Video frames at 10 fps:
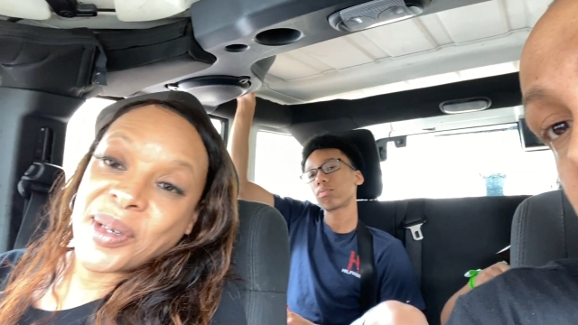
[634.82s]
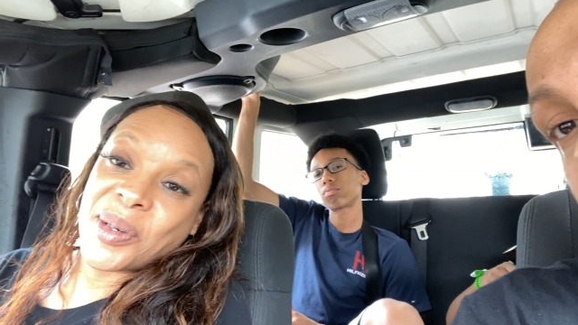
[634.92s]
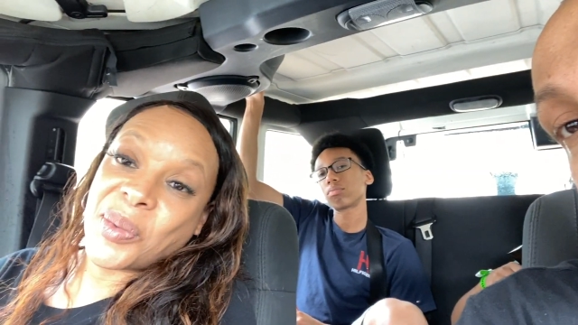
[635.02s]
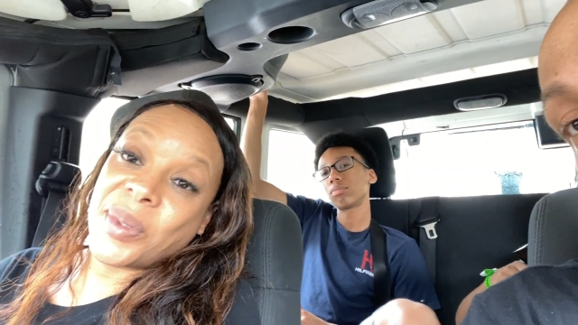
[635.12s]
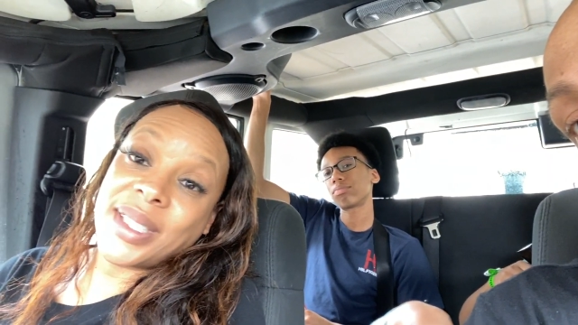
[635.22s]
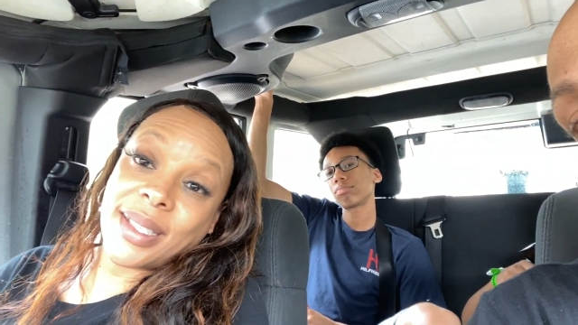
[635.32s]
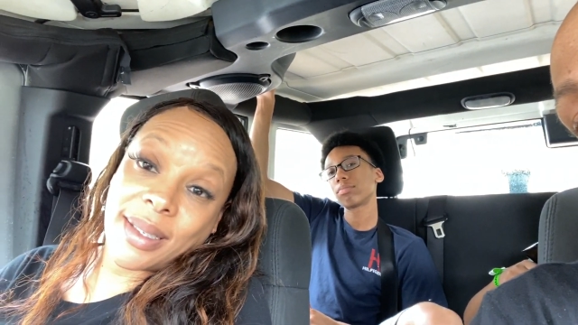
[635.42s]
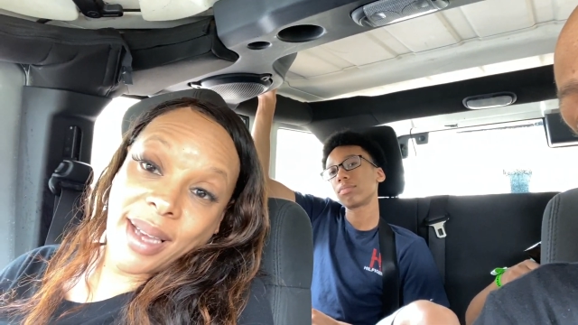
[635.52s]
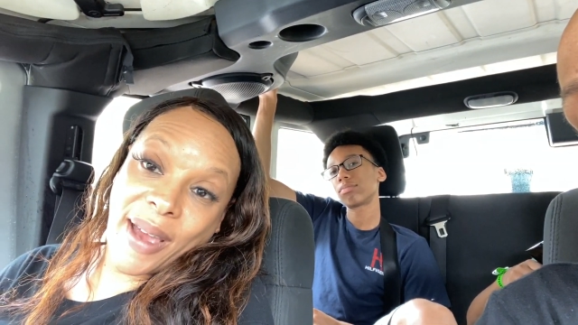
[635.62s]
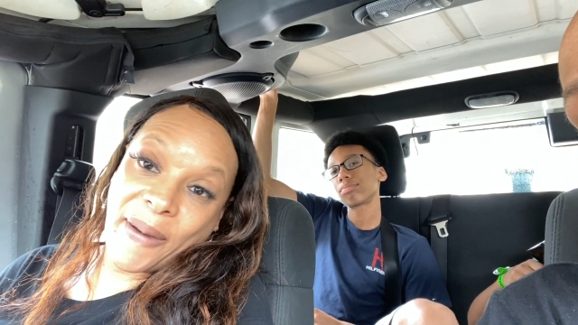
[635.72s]
Speaker 1: We took
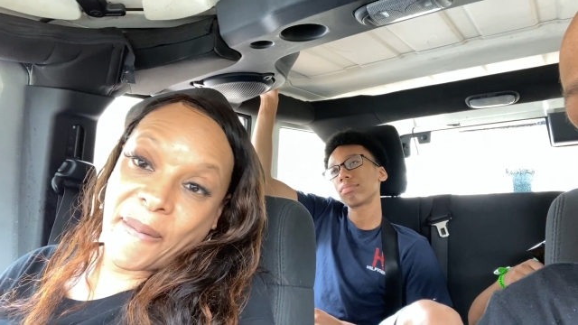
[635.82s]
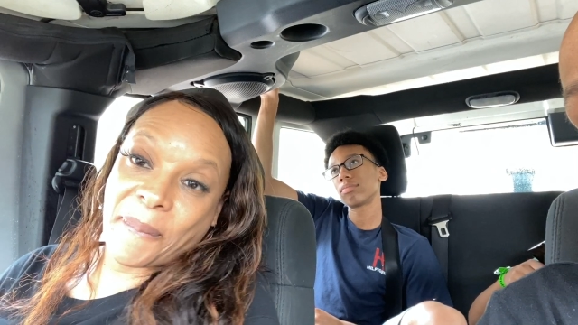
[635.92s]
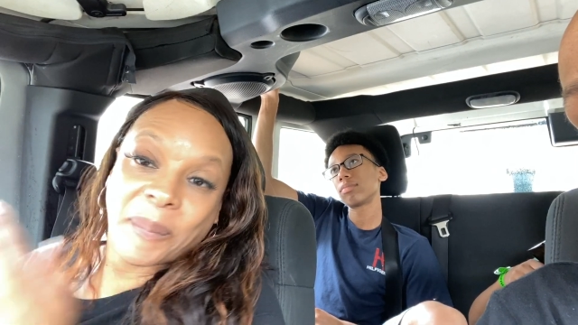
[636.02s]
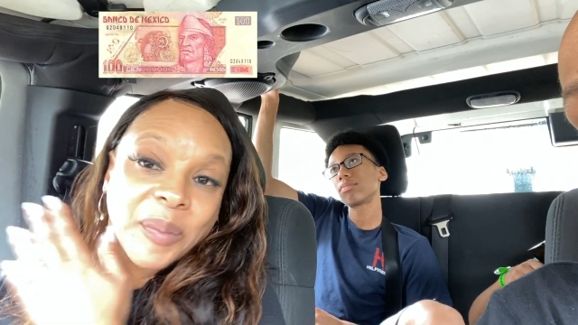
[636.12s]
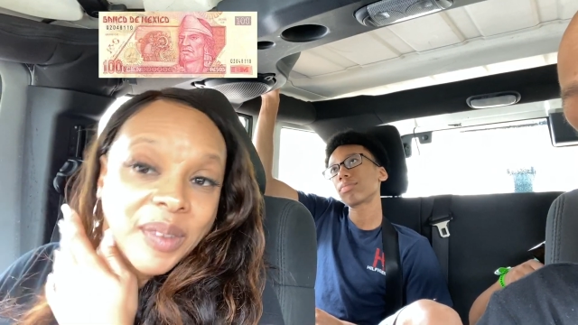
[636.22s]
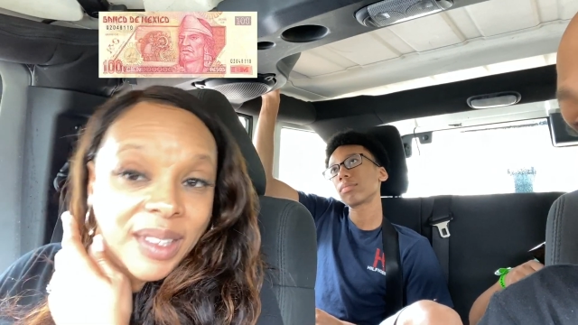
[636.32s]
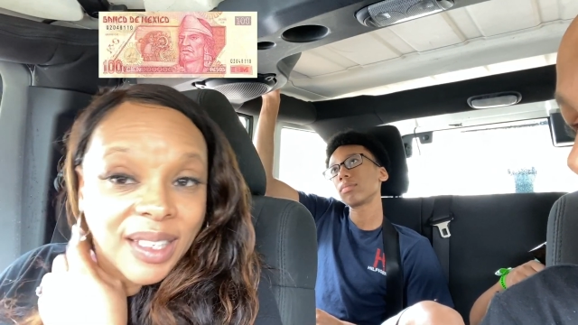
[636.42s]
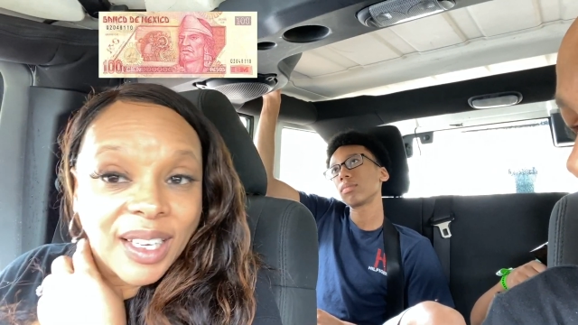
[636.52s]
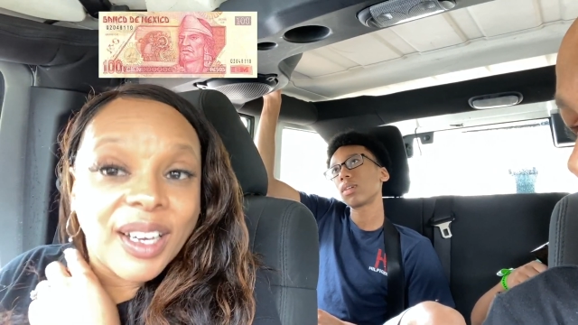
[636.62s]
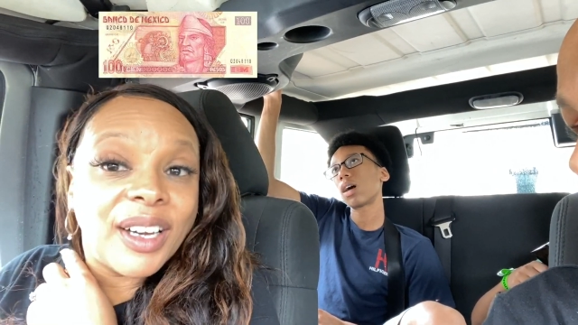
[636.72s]
out
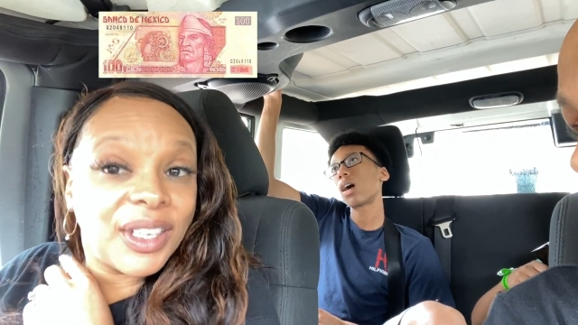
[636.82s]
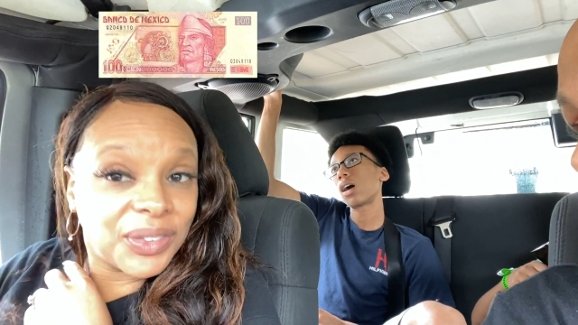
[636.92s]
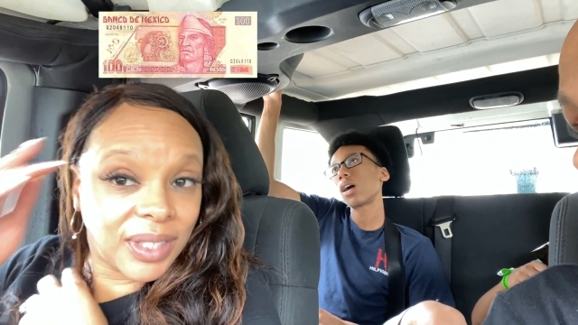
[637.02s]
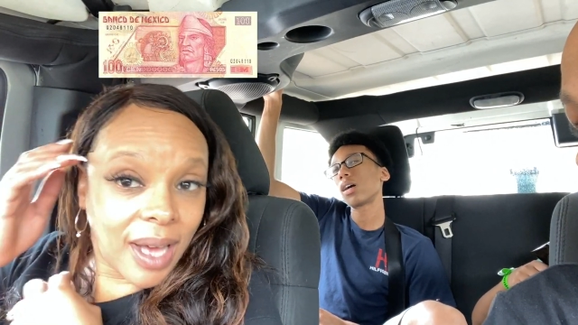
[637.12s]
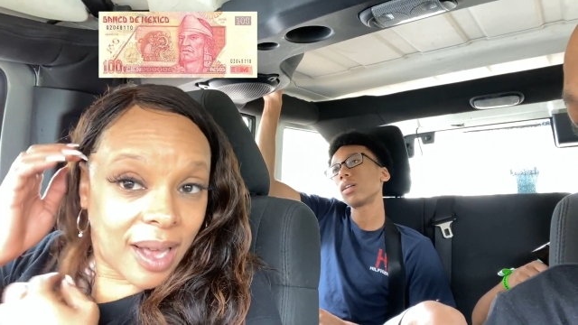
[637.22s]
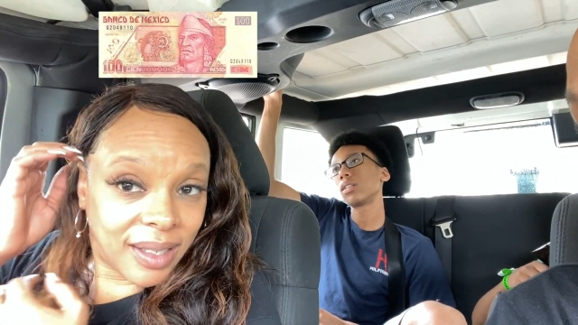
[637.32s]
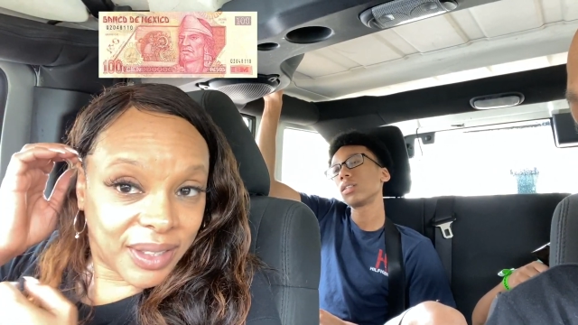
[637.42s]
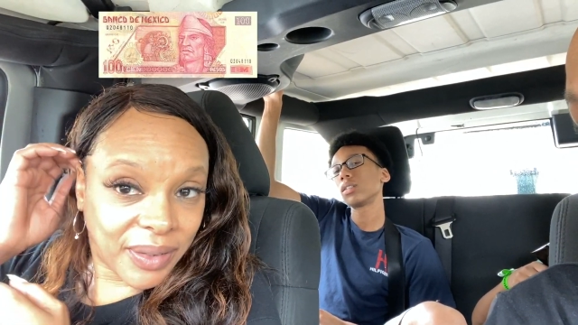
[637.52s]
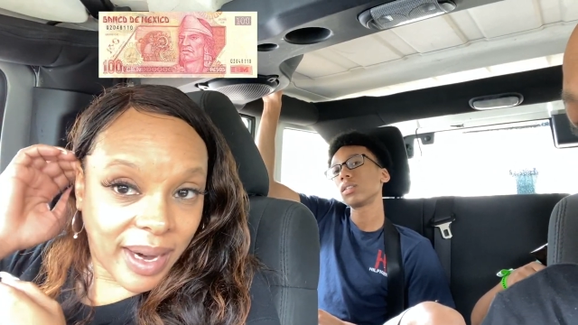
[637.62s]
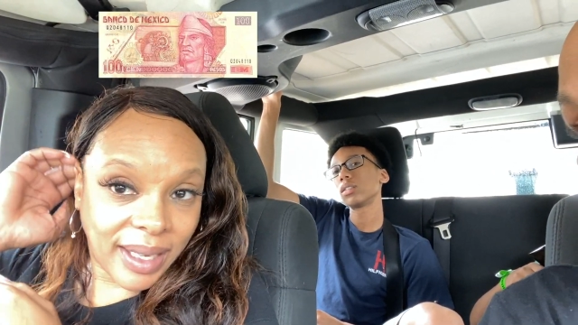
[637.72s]
a hundred dollars,
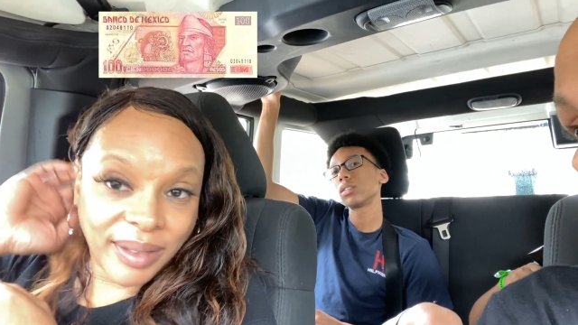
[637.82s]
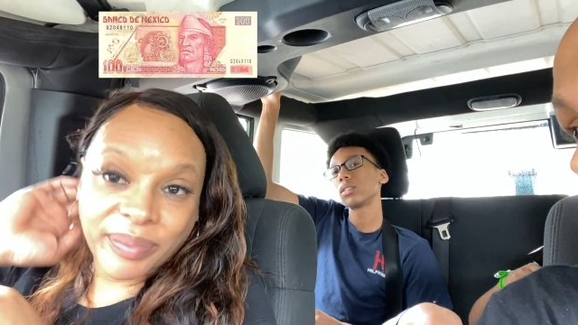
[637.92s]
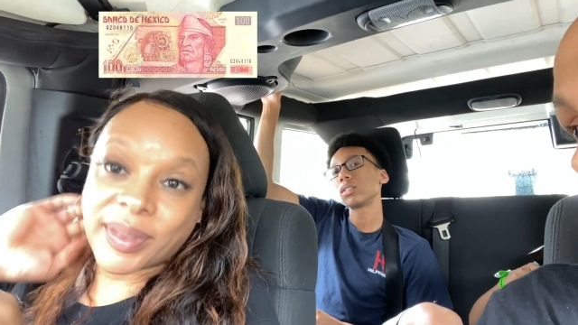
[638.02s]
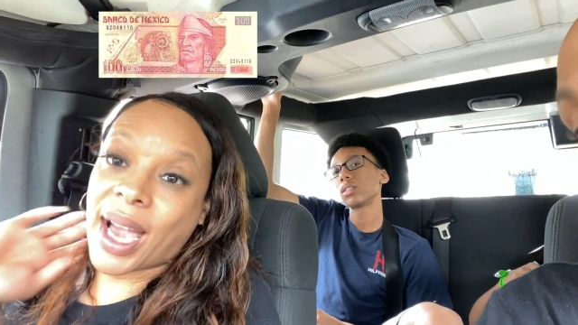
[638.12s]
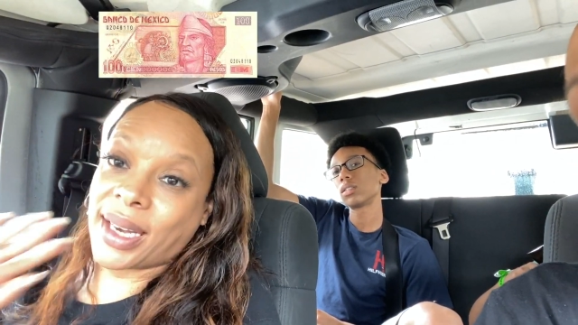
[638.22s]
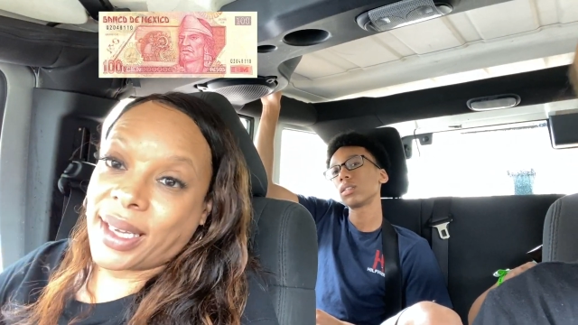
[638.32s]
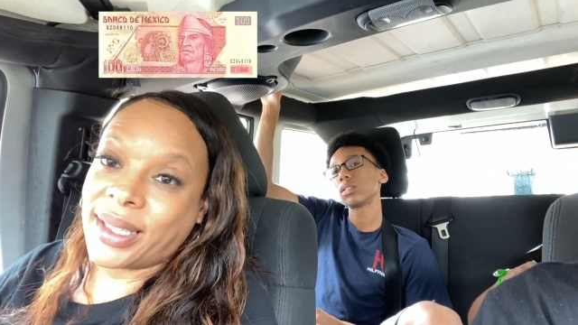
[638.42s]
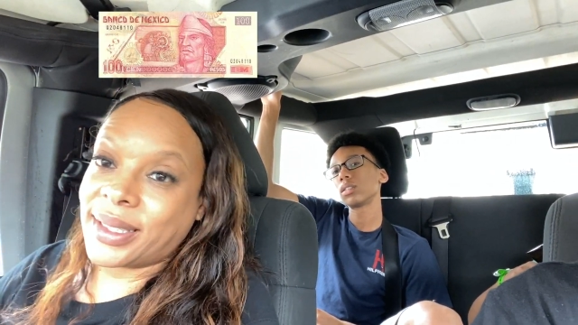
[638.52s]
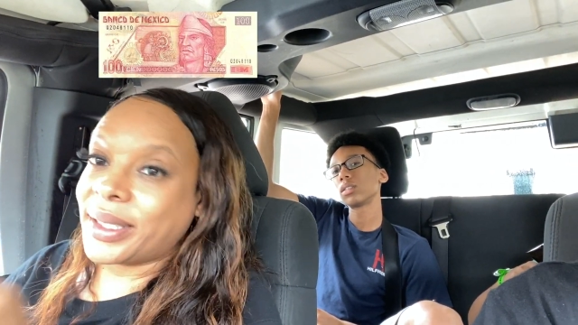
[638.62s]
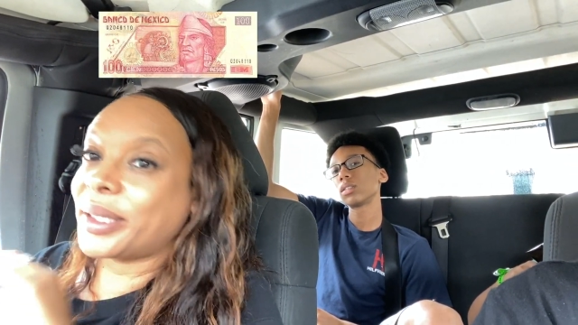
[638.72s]
right, at the A
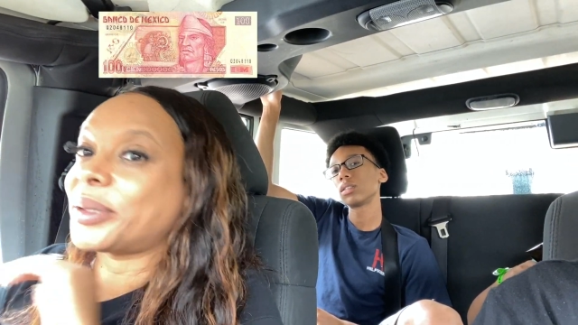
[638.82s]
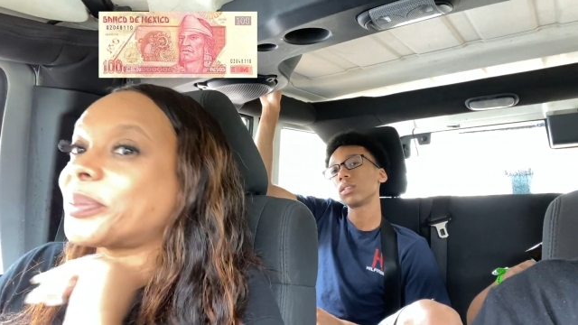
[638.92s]
T M.